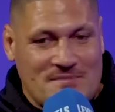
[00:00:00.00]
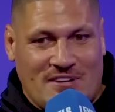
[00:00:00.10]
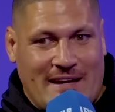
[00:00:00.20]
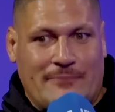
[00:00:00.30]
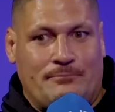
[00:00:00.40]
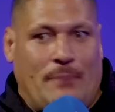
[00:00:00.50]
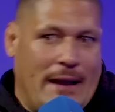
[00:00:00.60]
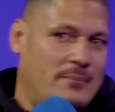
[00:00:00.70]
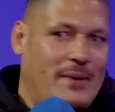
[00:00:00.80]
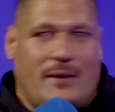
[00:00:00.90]
like
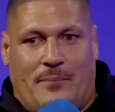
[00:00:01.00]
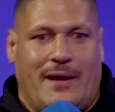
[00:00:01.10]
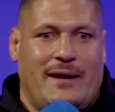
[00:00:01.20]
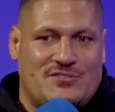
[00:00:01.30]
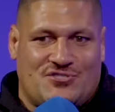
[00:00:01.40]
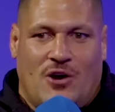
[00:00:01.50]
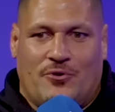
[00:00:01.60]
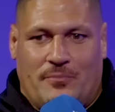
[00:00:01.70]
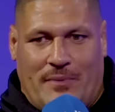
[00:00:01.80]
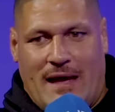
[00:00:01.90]
bang, bang, bang,
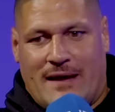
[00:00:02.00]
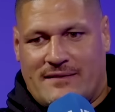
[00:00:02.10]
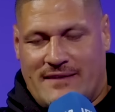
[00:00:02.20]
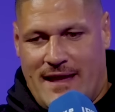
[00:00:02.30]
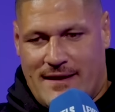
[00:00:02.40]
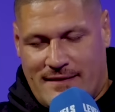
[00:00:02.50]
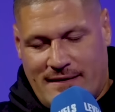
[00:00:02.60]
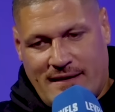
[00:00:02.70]
shoulder, back, neck.